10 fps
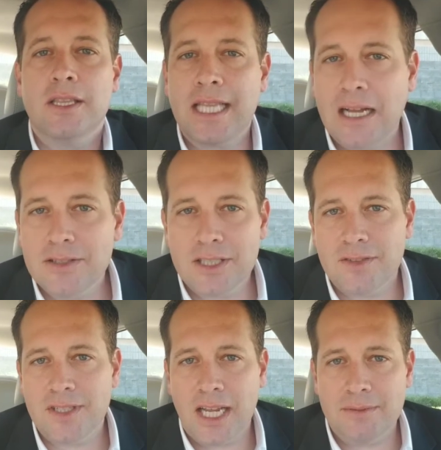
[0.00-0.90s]
thousands
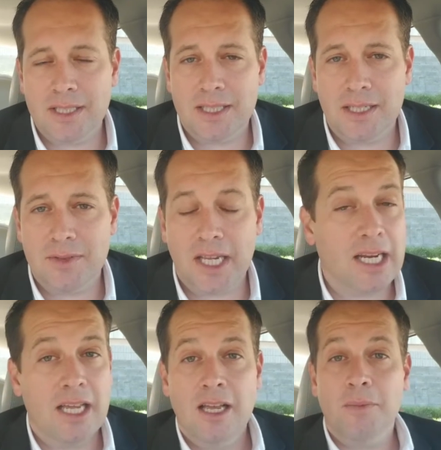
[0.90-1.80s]
of times, it seems
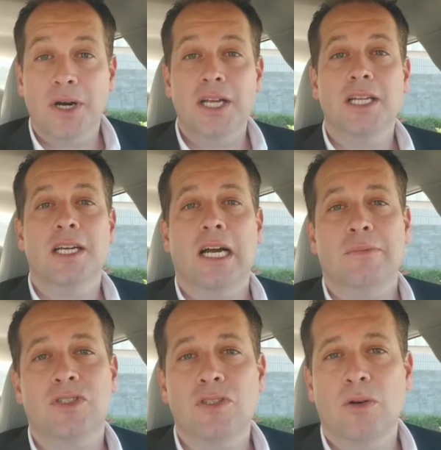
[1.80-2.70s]
like. But
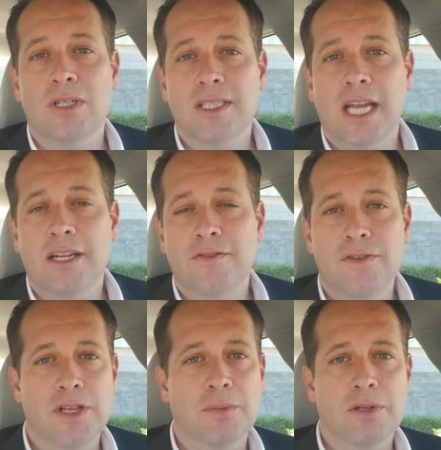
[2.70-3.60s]
I'm so excited
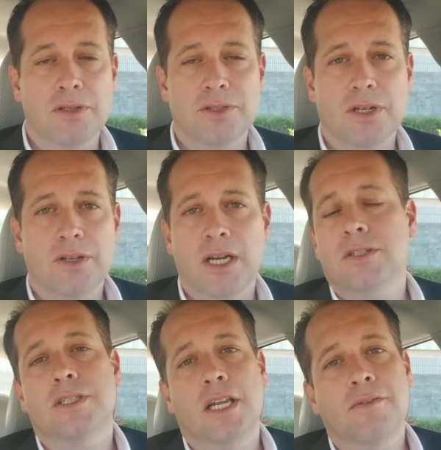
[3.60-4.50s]
for them closing on their
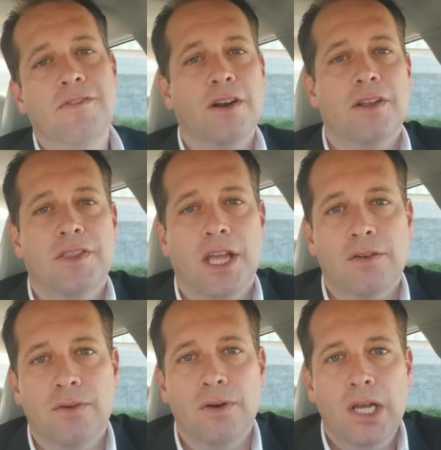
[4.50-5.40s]
house today. I'm very
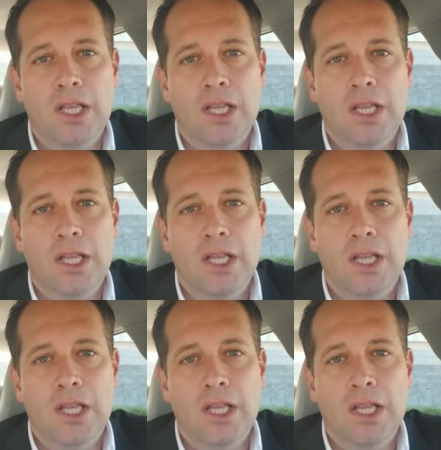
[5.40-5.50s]
thankful